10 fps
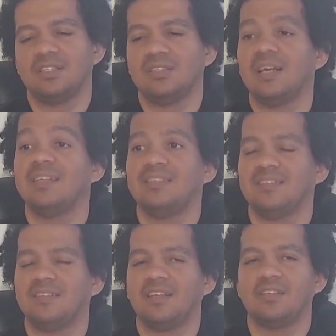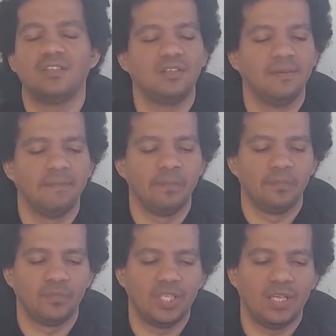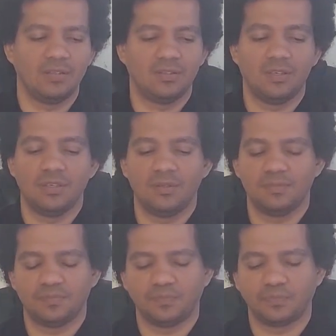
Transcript: It's highly unlikely that um,